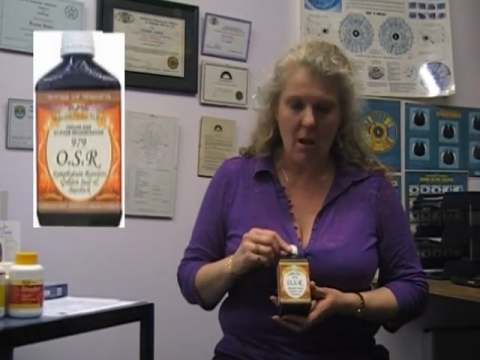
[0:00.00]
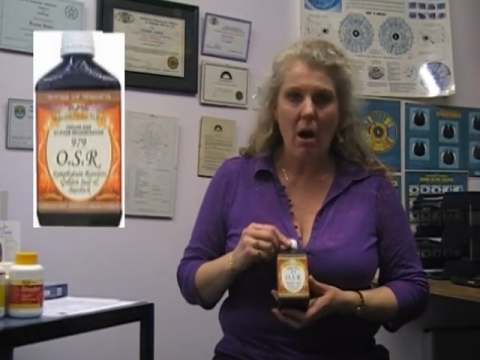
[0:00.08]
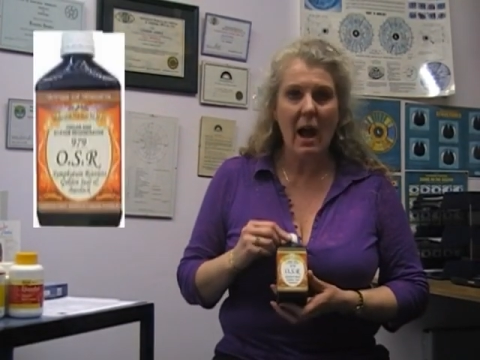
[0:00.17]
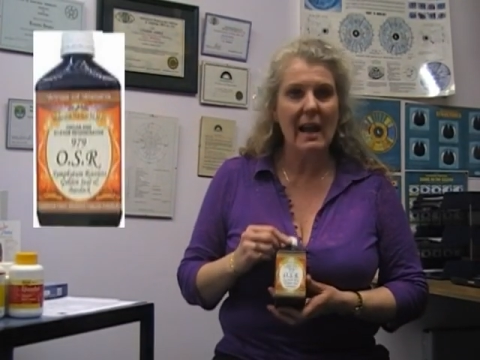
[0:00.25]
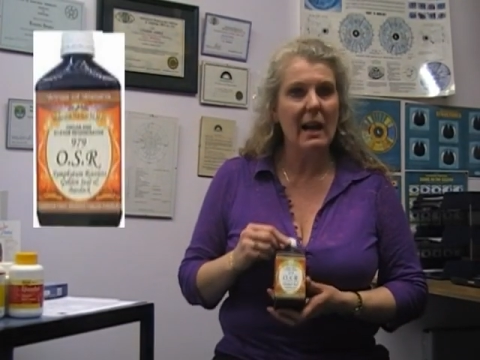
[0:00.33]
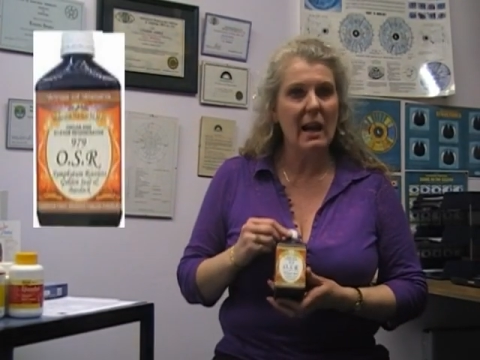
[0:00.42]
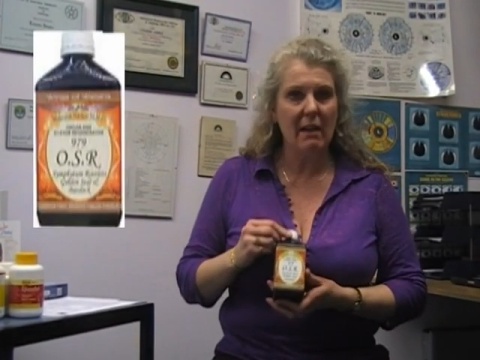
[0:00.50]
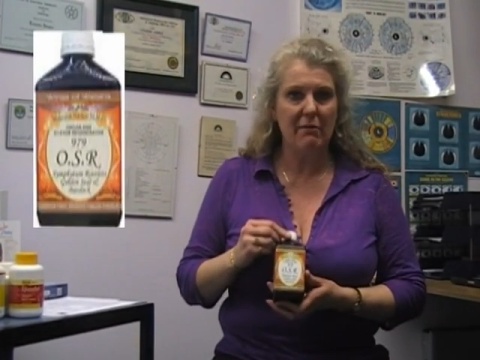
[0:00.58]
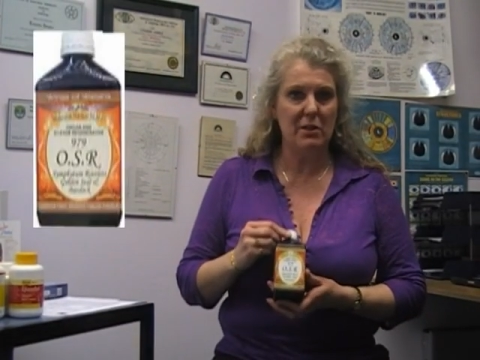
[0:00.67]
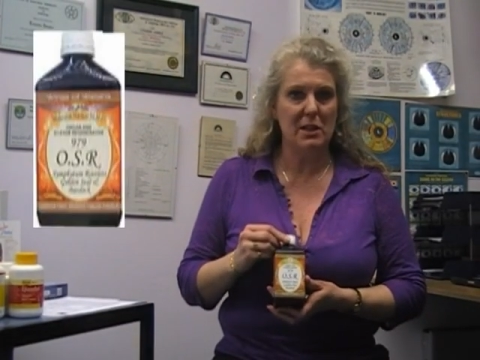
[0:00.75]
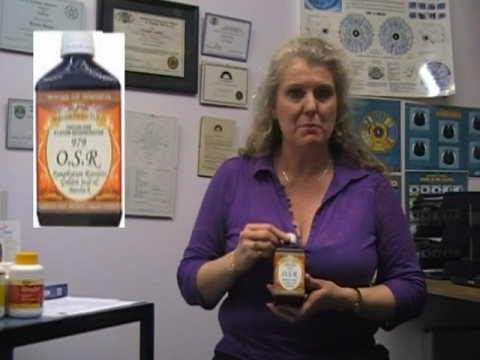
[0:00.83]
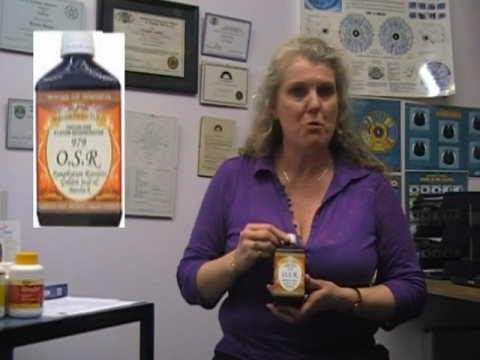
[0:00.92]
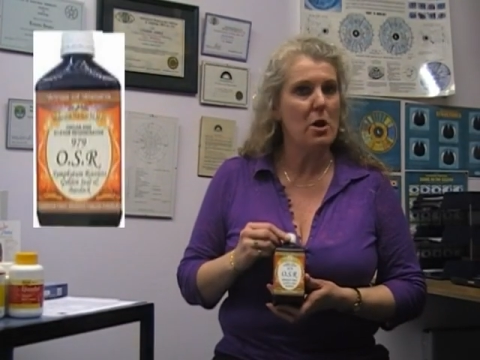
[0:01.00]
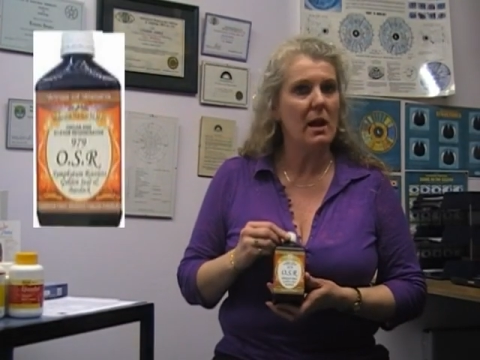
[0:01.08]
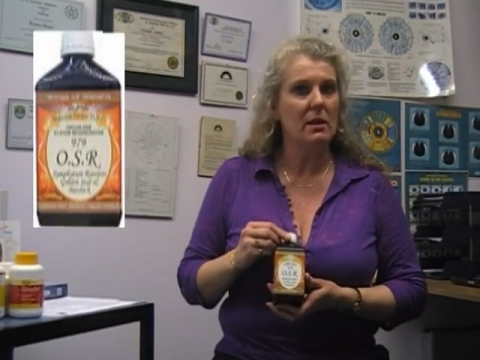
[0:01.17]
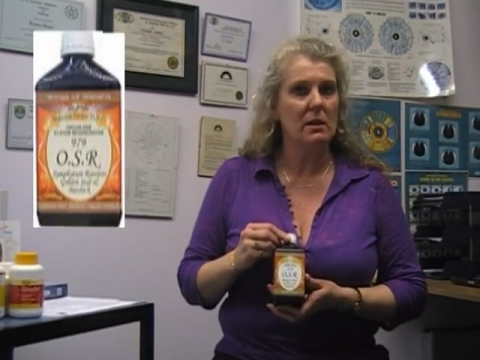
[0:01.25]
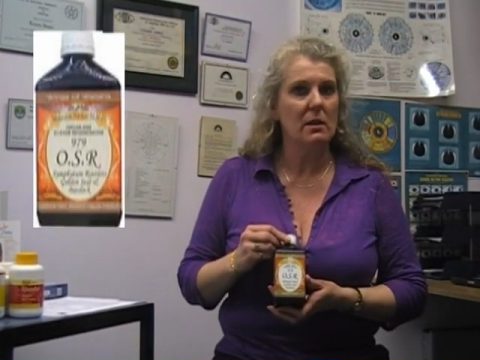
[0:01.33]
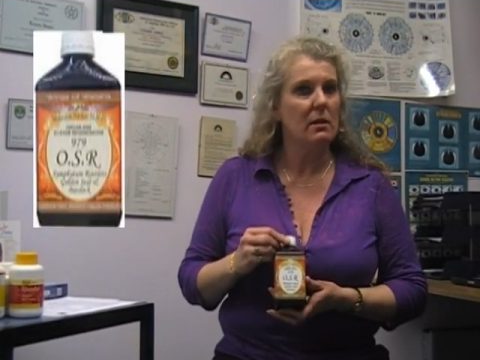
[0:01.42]
I love this
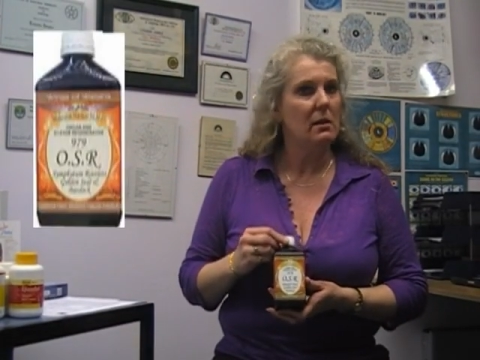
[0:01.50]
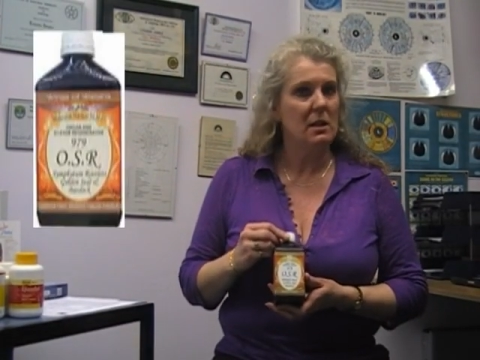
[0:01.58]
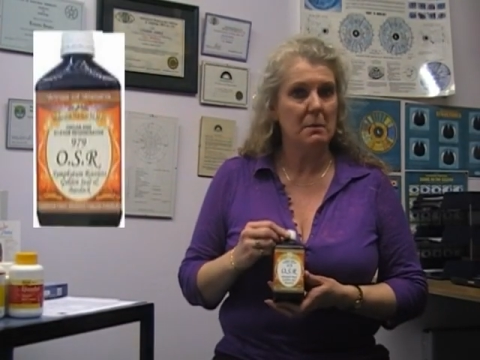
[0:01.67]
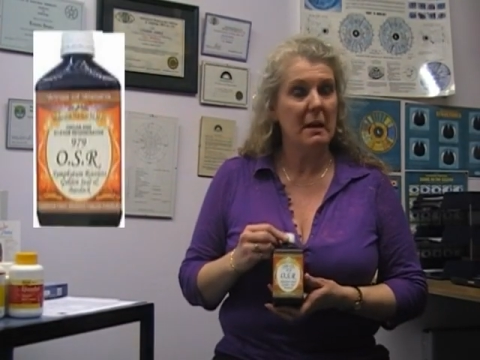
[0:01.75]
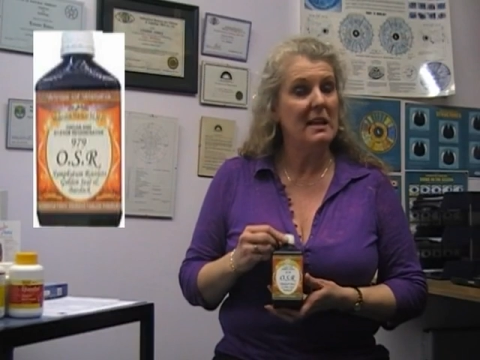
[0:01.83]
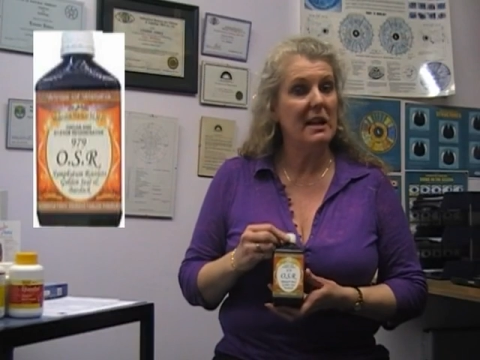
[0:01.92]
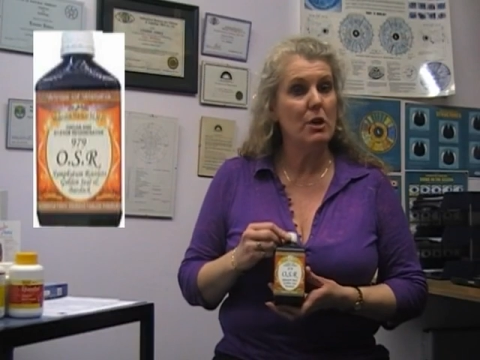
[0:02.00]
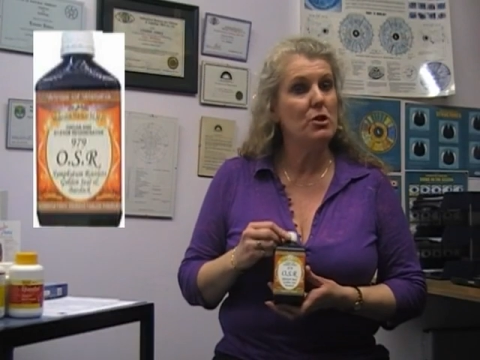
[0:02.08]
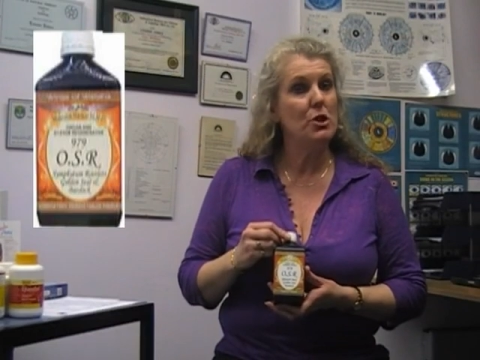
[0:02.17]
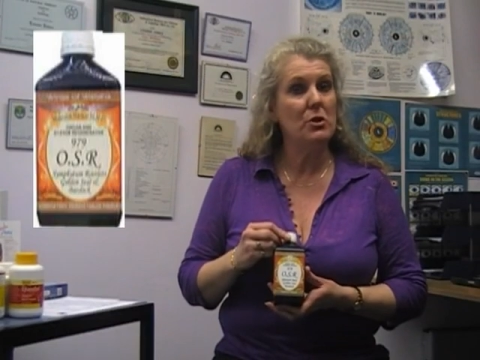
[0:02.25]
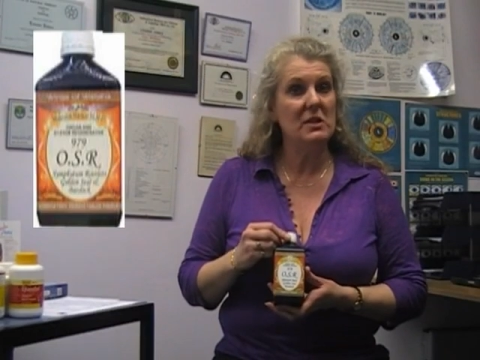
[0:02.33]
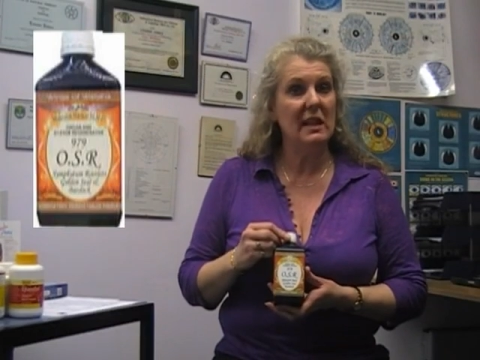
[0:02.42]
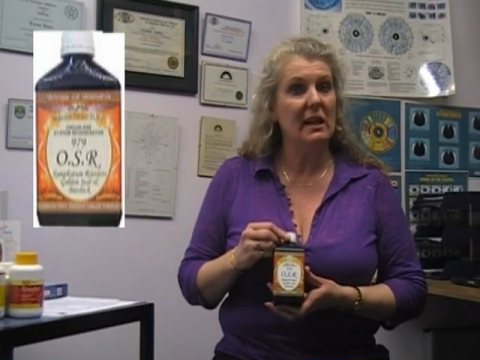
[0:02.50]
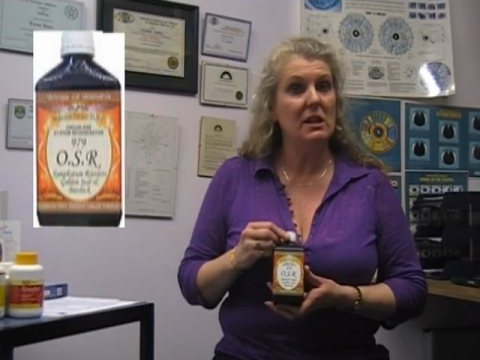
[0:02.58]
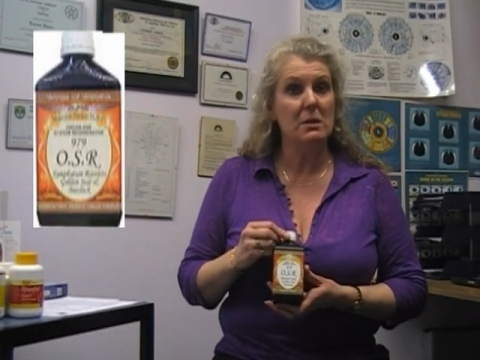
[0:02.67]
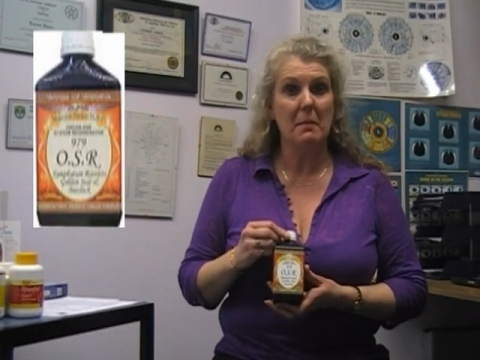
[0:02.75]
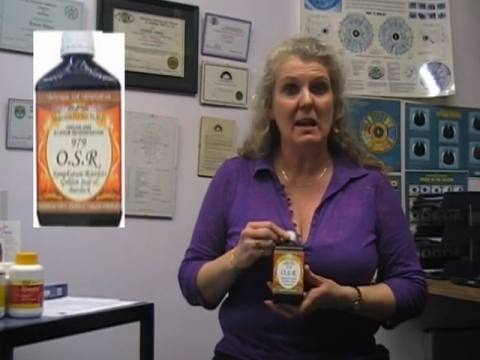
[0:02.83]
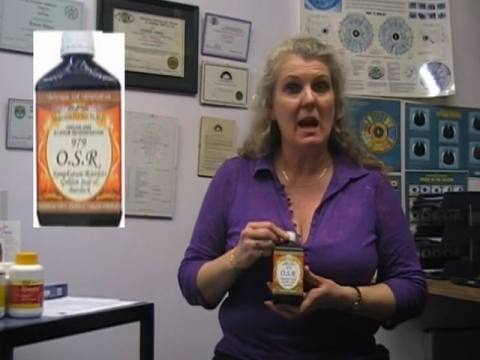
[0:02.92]
product. It's made here in New
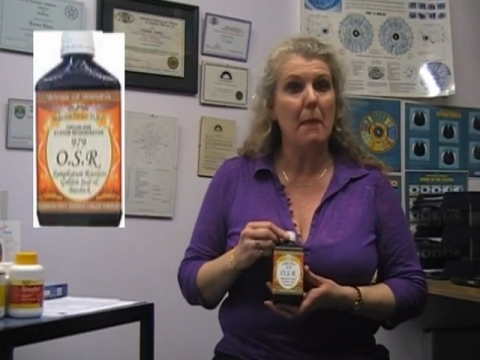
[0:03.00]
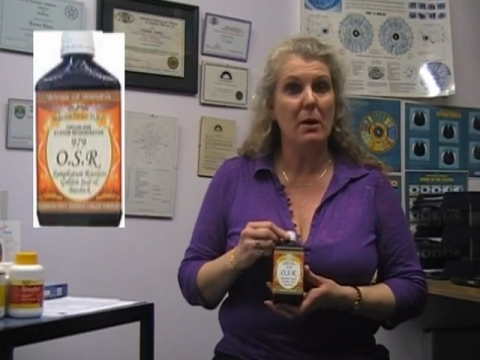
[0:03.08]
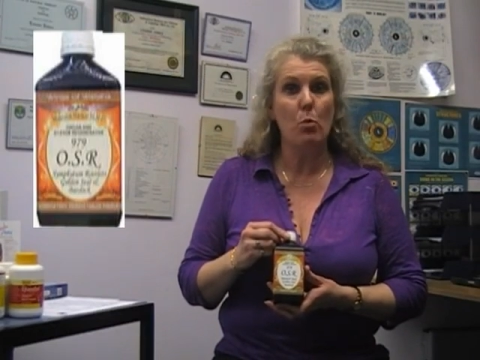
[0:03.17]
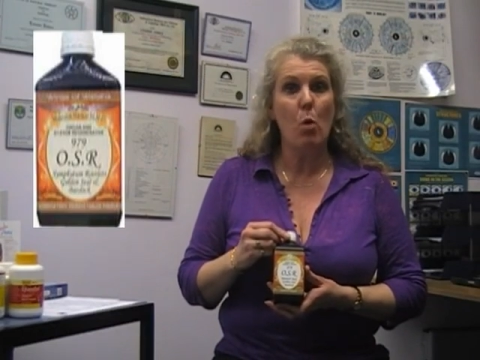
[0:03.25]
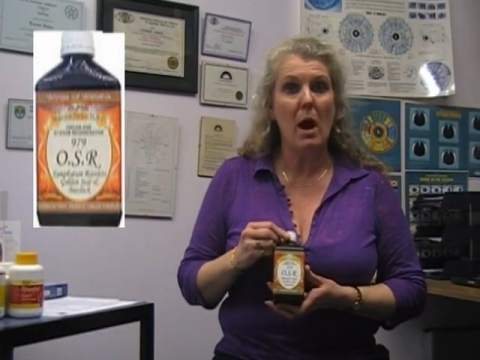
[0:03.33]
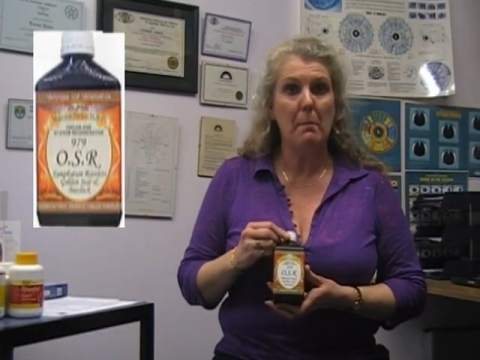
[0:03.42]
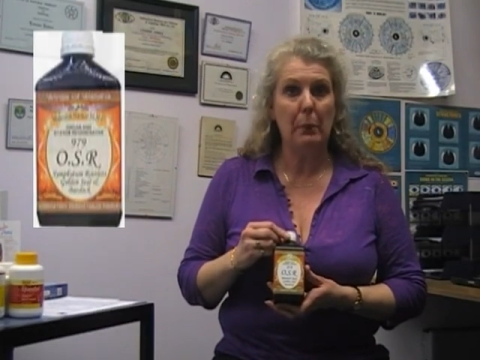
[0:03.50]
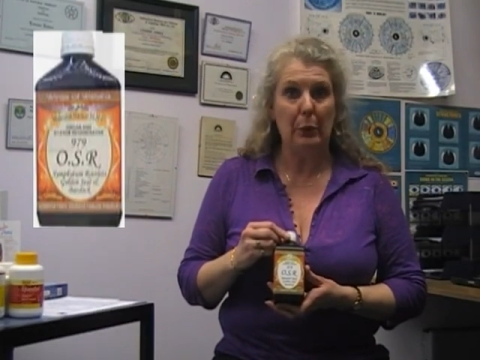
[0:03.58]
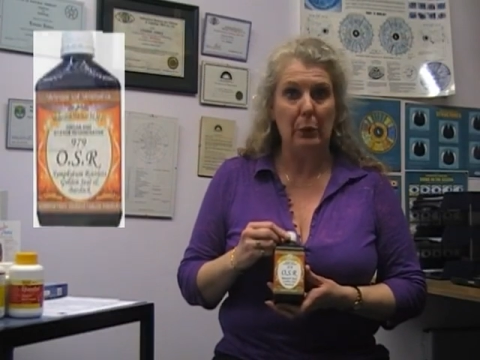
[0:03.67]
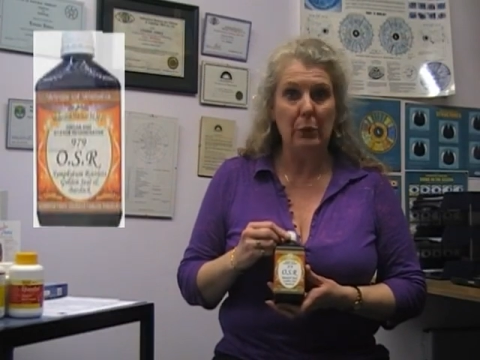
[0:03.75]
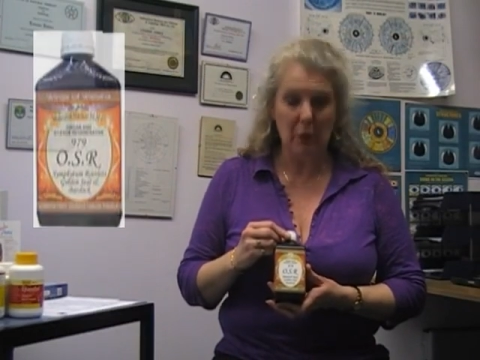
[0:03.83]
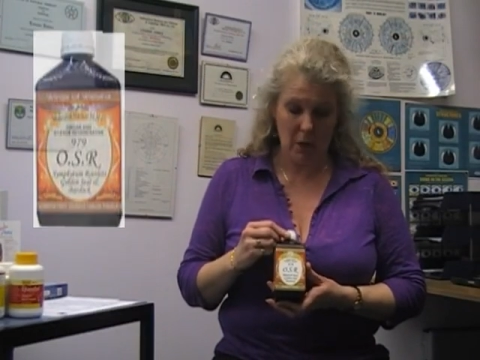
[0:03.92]
Zealand, made up in Waipu